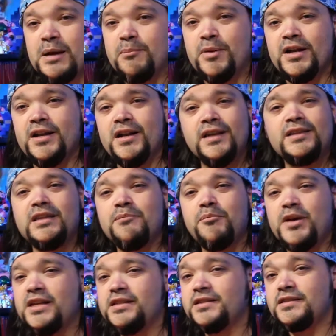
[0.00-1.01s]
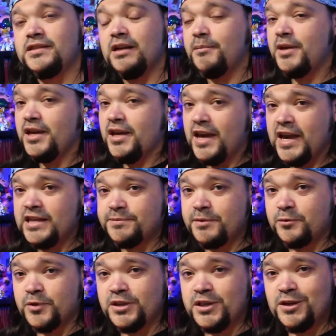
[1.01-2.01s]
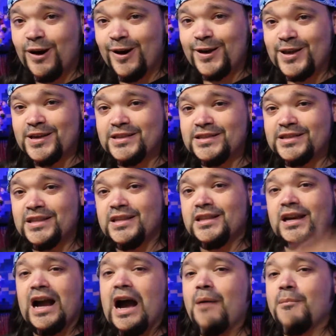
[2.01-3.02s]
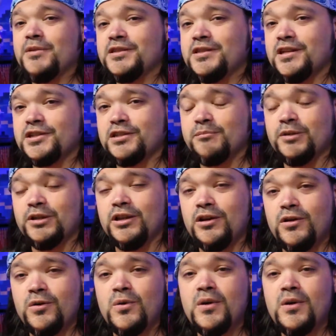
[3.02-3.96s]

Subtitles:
but nothing beats some engagement with the audience in the comment section below.